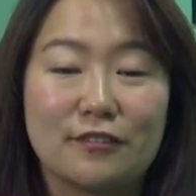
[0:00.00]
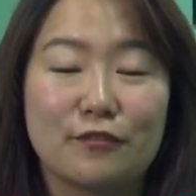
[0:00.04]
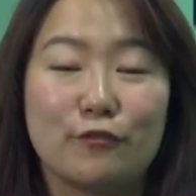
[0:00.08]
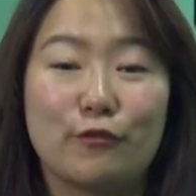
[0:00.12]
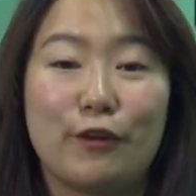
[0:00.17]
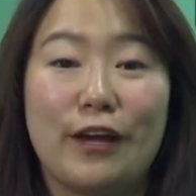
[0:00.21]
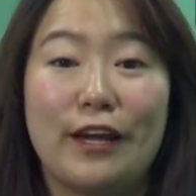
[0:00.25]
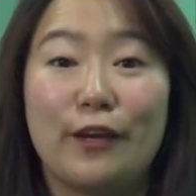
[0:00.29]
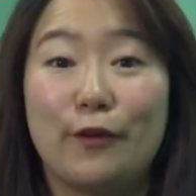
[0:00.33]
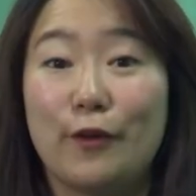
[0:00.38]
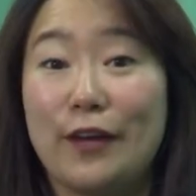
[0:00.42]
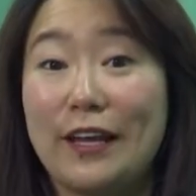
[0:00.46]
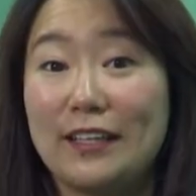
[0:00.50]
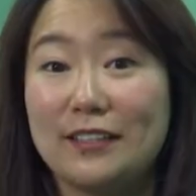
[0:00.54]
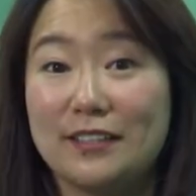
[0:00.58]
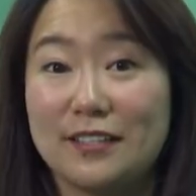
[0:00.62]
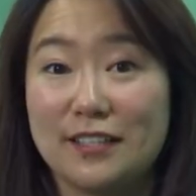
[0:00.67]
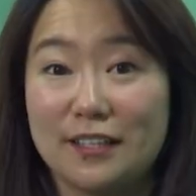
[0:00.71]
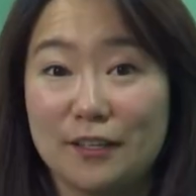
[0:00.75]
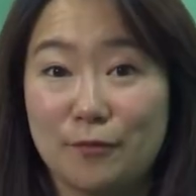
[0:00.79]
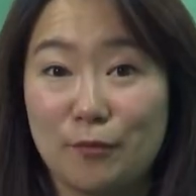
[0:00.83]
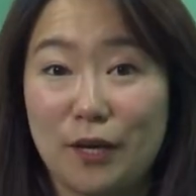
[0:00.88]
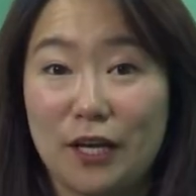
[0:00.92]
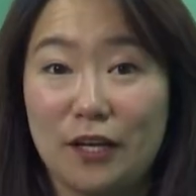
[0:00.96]

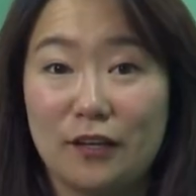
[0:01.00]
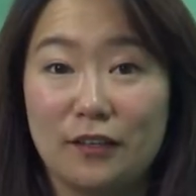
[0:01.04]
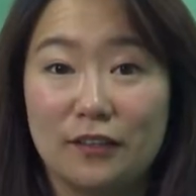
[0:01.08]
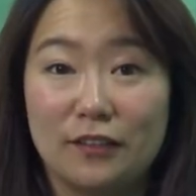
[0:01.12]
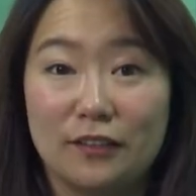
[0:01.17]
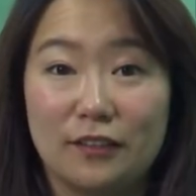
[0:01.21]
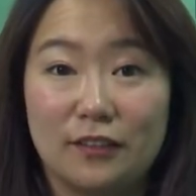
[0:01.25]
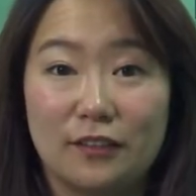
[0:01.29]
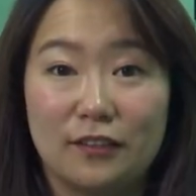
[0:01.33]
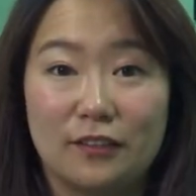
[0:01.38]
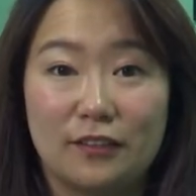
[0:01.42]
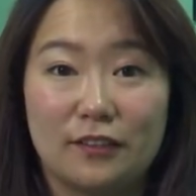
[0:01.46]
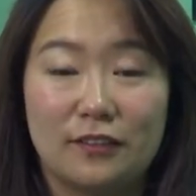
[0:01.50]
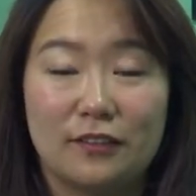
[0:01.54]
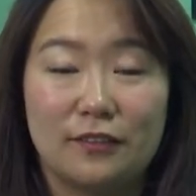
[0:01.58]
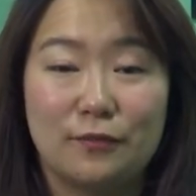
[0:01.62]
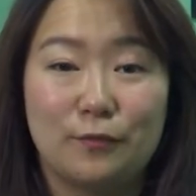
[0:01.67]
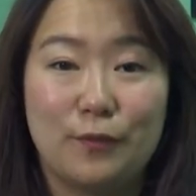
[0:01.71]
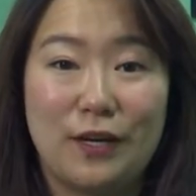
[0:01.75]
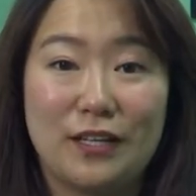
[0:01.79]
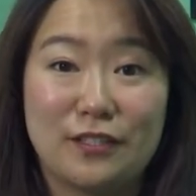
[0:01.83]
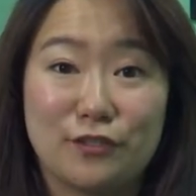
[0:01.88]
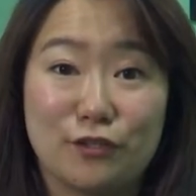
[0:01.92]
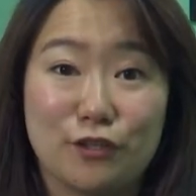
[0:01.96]
graduating my
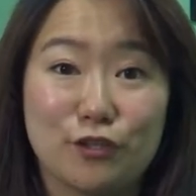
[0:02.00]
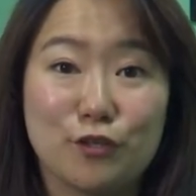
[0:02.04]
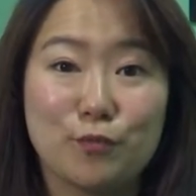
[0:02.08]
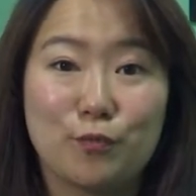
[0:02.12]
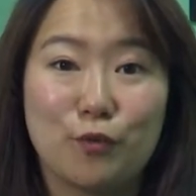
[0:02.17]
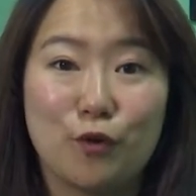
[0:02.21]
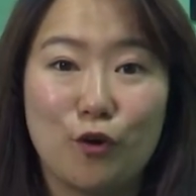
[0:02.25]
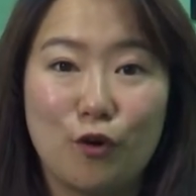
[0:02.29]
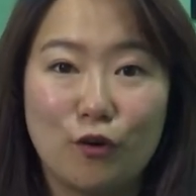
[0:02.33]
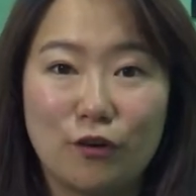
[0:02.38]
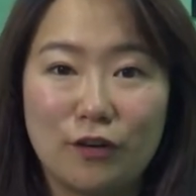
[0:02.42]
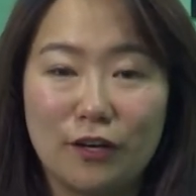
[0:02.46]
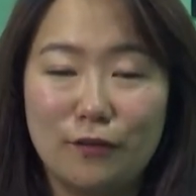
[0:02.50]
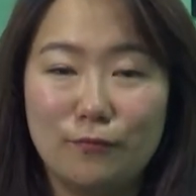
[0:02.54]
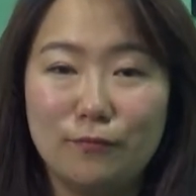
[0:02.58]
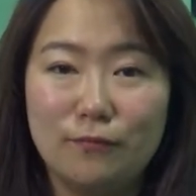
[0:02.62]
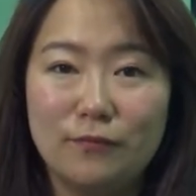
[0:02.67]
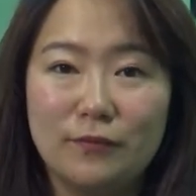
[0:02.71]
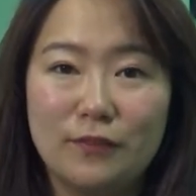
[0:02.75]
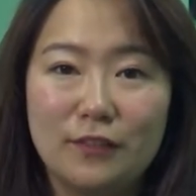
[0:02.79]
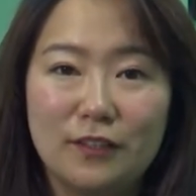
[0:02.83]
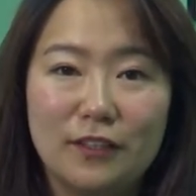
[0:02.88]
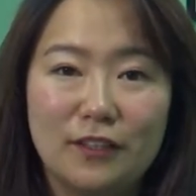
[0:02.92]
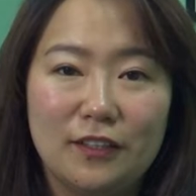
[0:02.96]
master's program
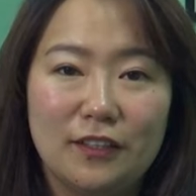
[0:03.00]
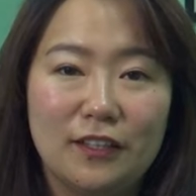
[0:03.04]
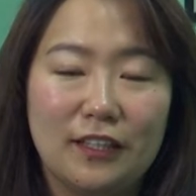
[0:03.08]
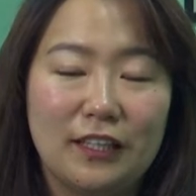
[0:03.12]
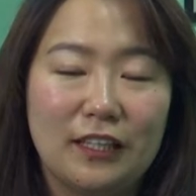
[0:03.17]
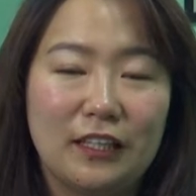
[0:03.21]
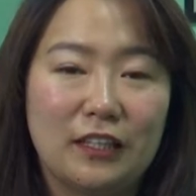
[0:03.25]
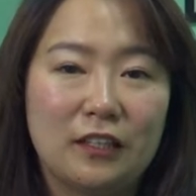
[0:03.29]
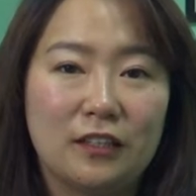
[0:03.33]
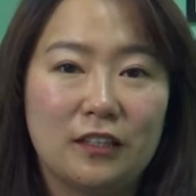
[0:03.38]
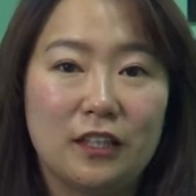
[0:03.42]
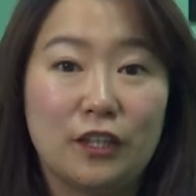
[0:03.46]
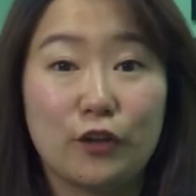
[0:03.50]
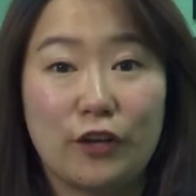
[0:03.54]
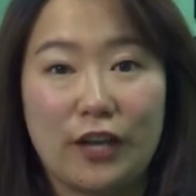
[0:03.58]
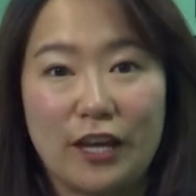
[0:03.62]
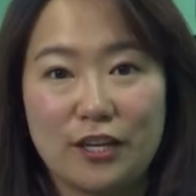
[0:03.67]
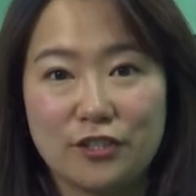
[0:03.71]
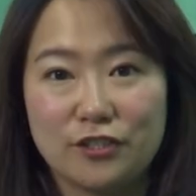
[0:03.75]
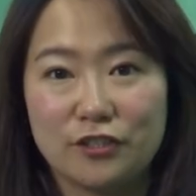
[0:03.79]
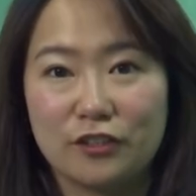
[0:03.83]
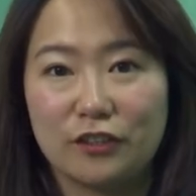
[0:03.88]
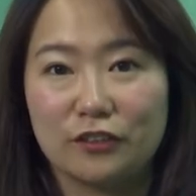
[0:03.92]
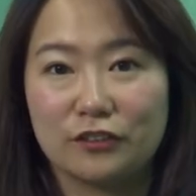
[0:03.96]
in
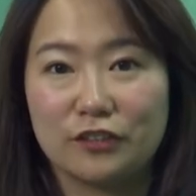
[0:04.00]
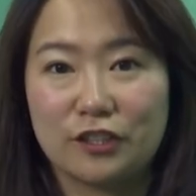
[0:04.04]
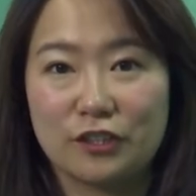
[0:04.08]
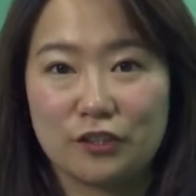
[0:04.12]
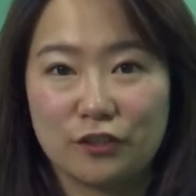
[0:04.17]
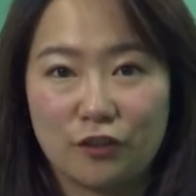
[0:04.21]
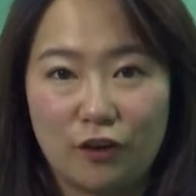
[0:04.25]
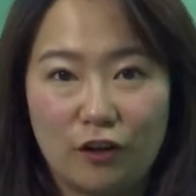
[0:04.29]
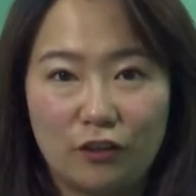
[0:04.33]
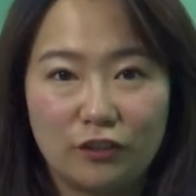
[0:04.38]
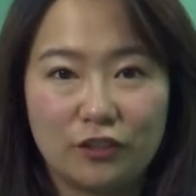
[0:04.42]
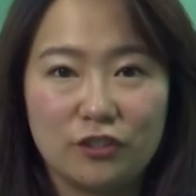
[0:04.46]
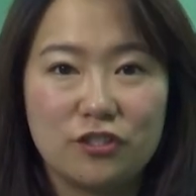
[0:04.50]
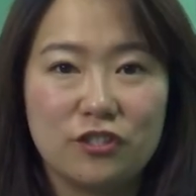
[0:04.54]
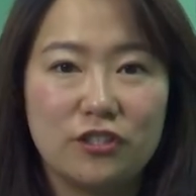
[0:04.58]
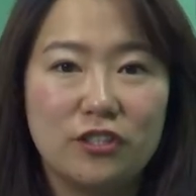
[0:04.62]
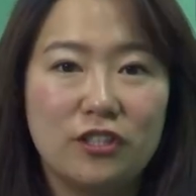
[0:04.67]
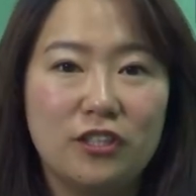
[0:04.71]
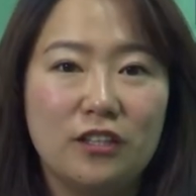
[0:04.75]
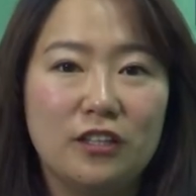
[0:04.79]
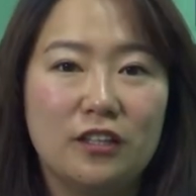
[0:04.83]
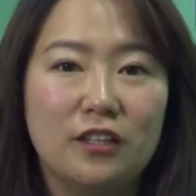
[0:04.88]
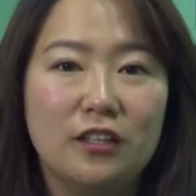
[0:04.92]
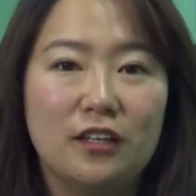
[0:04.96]
educational
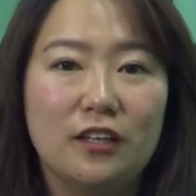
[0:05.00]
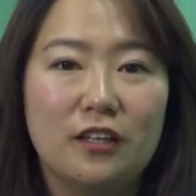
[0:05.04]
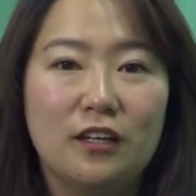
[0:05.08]
technology.